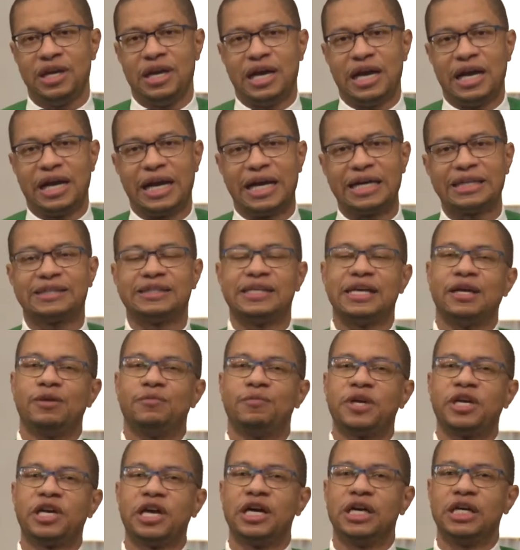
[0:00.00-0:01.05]
And I said,
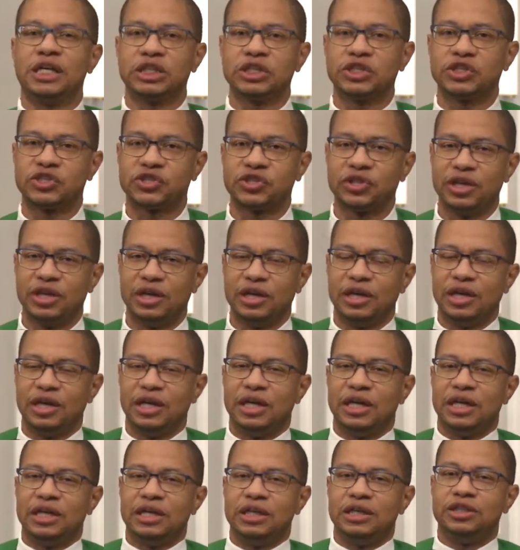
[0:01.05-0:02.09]
because
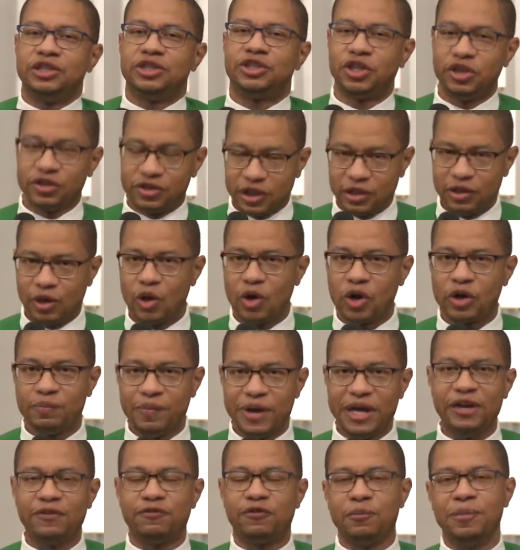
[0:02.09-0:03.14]
should the Lord
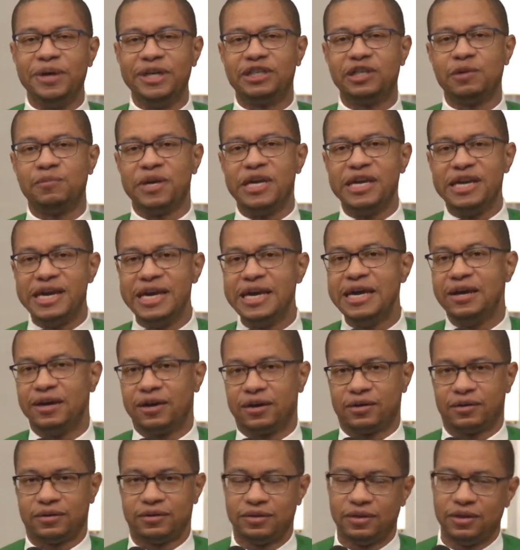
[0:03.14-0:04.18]
mean for me to be here,
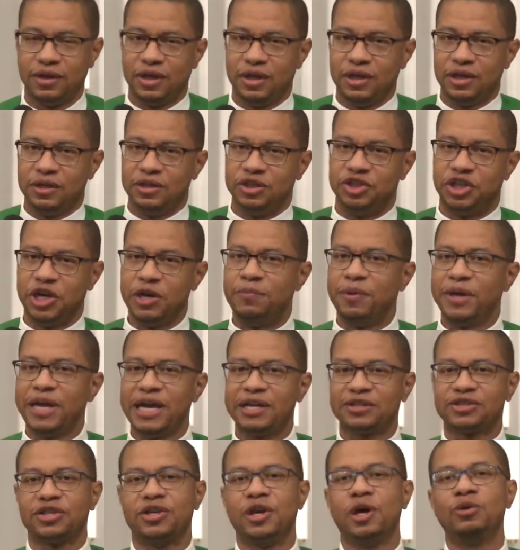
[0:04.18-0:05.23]

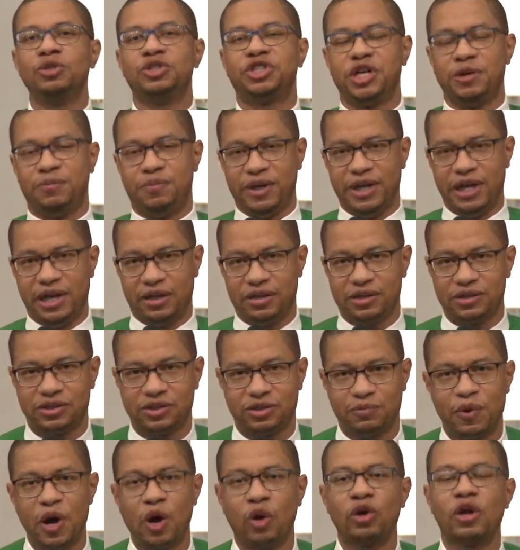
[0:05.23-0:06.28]
GPS or no
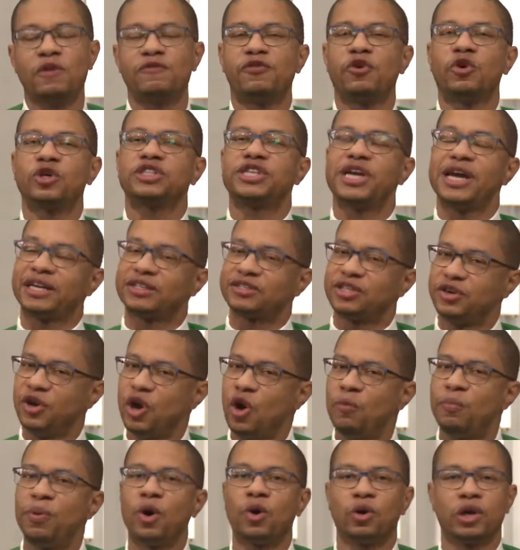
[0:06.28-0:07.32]
GPS, polar vortex or
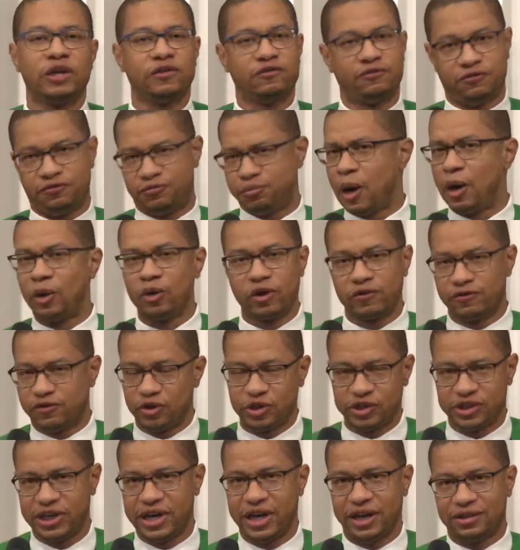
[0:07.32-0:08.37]
no polar
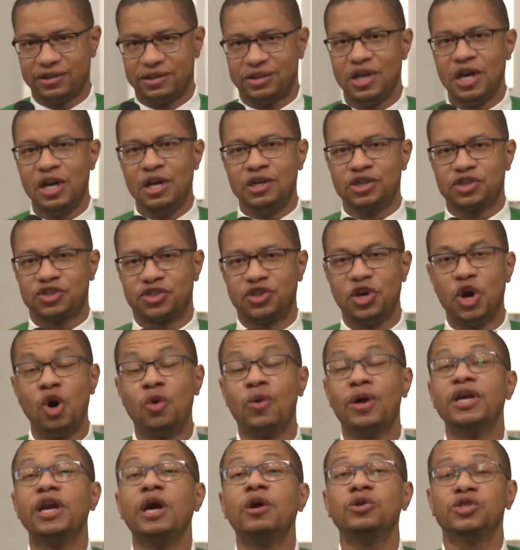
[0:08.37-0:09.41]
vortex, snow
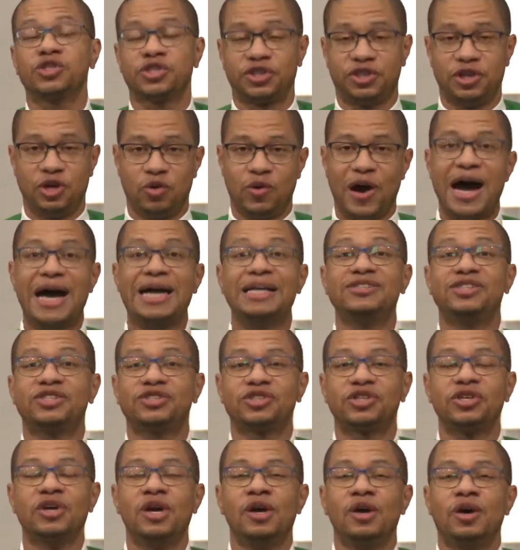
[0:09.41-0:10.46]
or no snow,
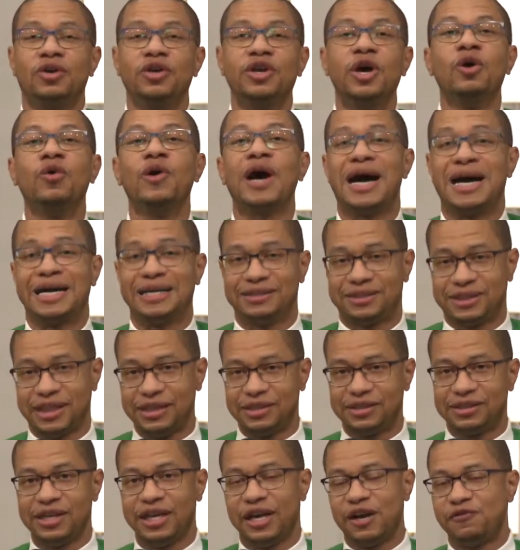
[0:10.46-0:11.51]
ice or no ice, I
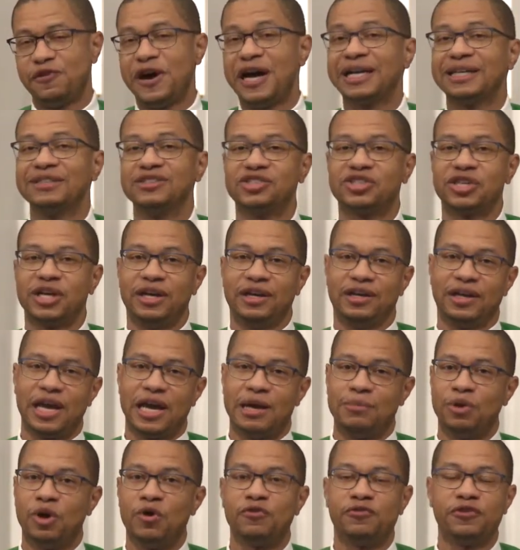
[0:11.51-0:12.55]
said, if I can sit in
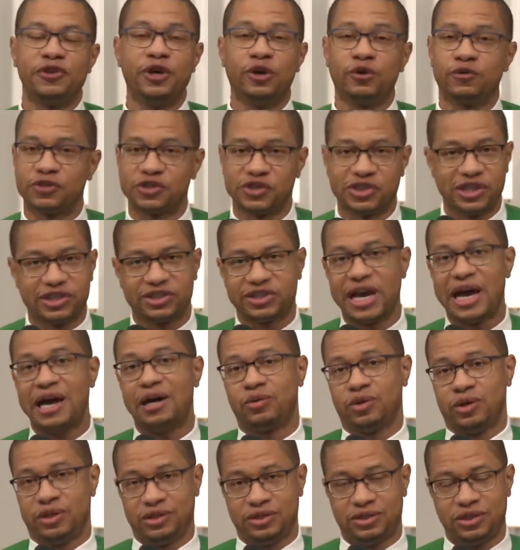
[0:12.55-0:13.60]
Lambeau Field for 6
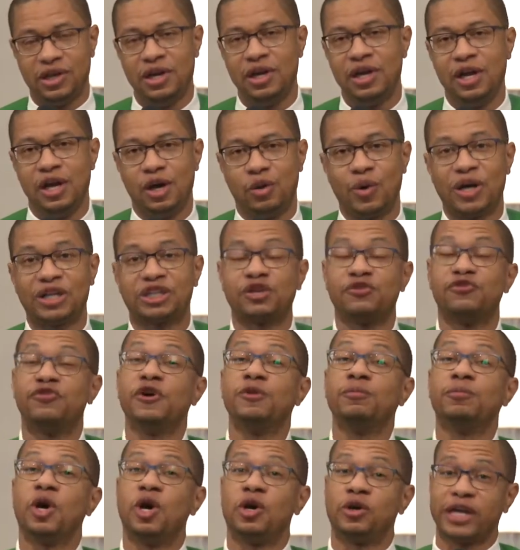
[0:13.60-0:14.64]
hours and watch a
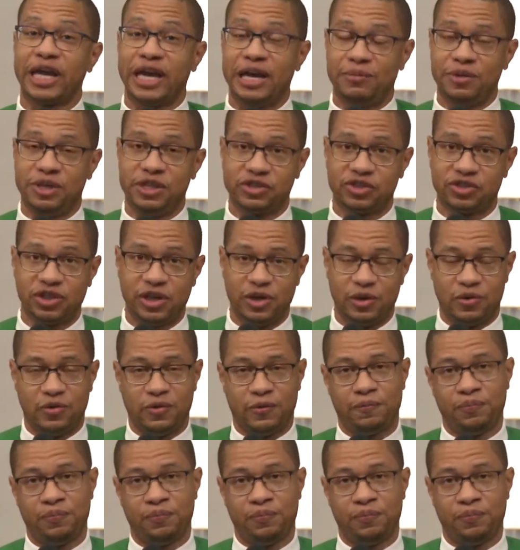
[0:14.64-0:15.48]
football game in the snow,